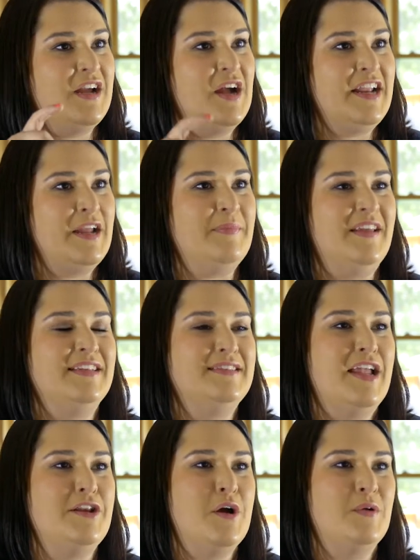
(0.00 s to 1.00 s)
on it because
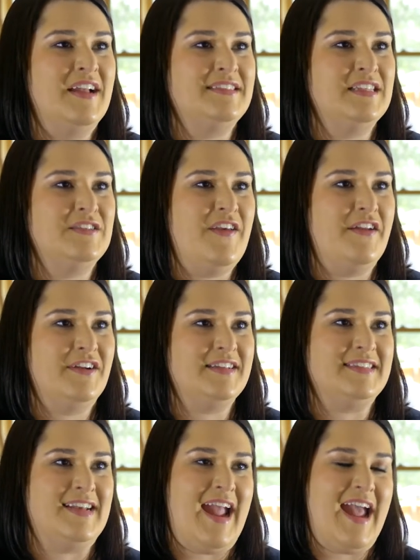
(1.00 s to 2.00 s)
they know that's his favorite
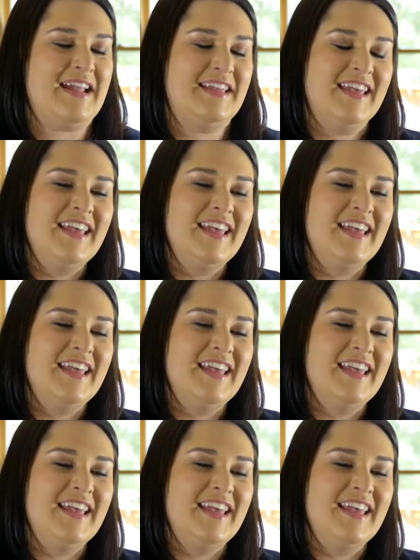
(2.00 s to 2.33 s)
snack.